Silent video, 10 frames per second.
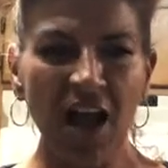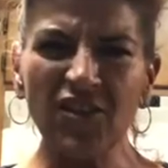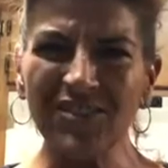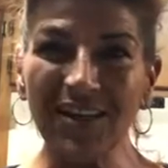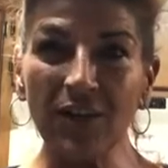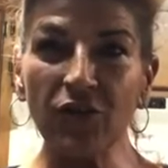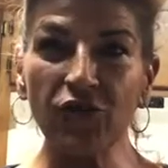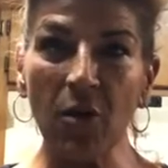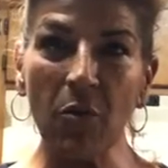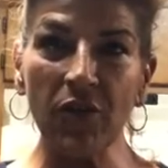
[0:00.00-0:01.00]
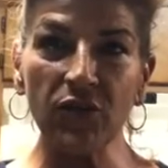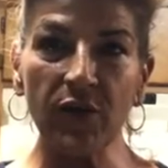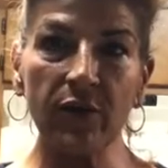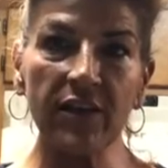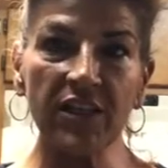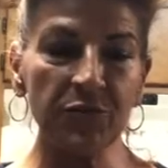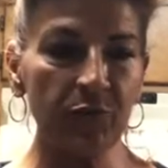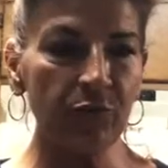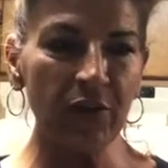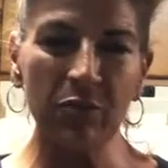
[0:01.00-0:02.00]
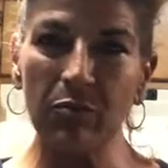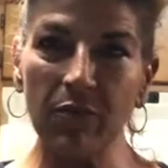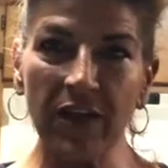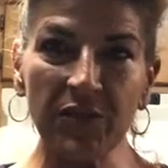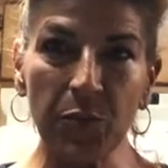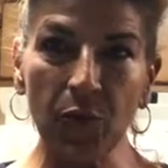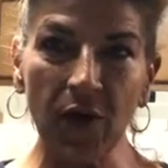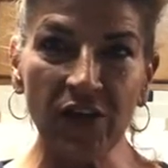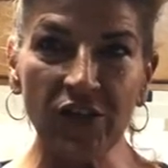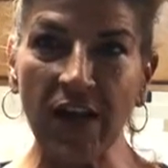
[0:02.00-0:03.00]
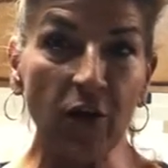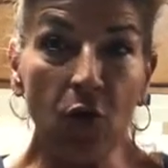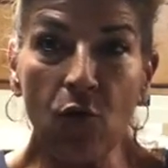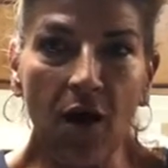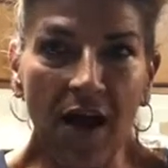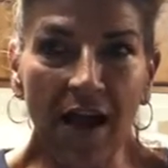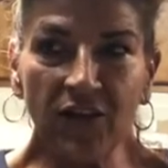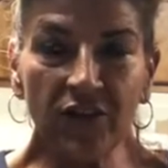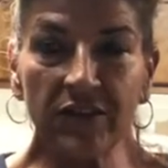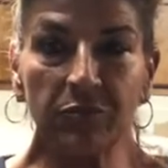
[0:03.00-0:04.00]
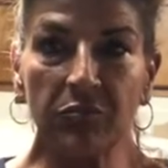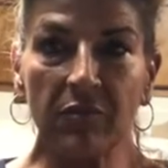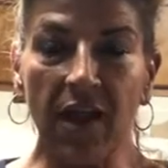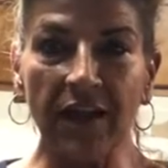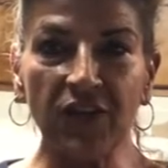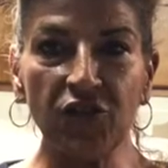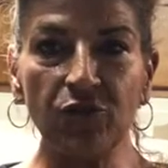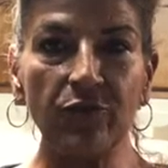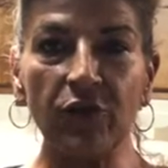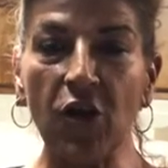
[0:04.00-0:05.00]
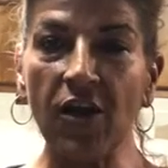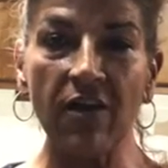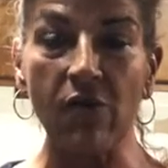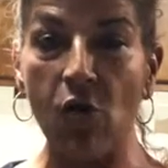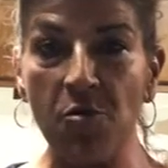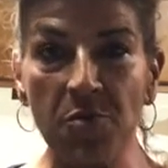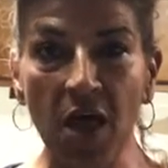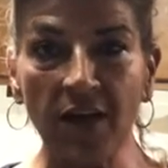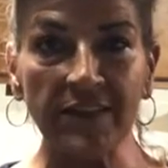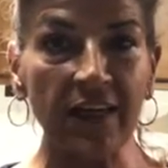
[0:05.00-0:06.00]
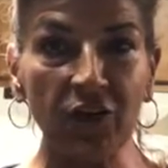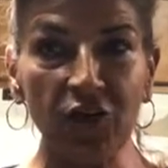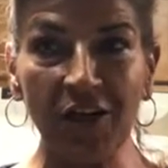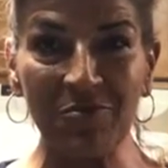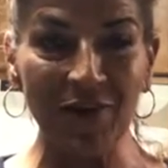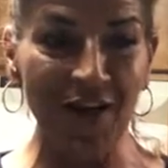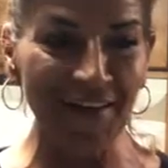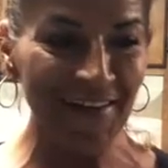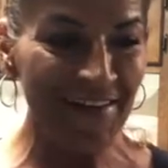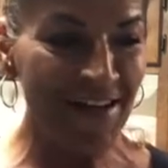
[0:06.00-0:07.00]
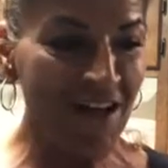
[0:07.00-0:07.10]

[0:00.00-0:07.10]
I just had a little trouble this week with, with inspiration. I don't know why. I just, I guess you, you know, you have art blocks, I had a cooking block.